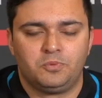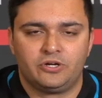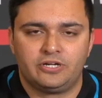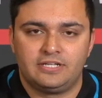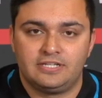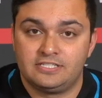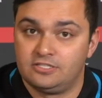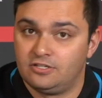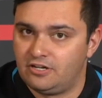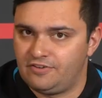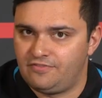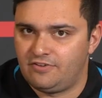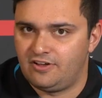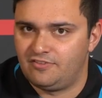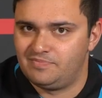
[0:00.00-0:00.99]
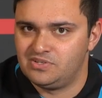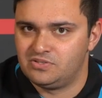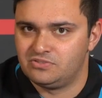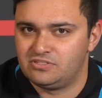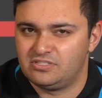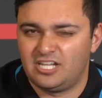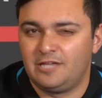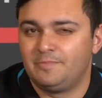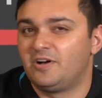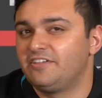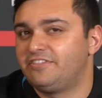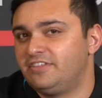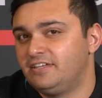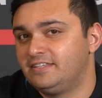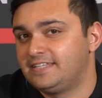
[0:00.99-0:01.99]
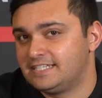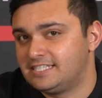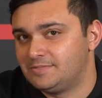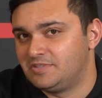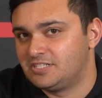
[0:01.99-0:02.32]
body is 95 mils. Now you might think that's a